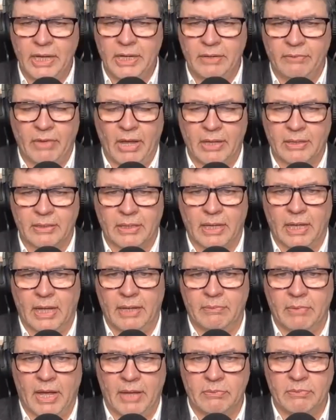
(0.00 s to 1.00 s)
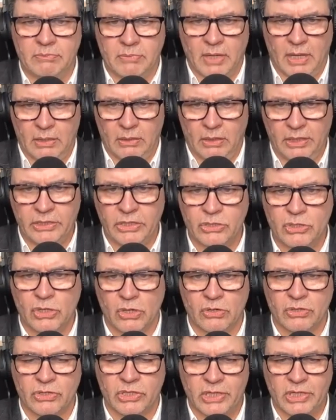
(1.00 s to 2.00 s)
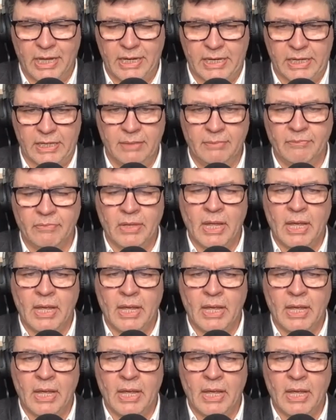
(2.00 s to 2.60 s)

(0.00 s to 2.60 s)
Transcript: kind of, I, I, I looked at your study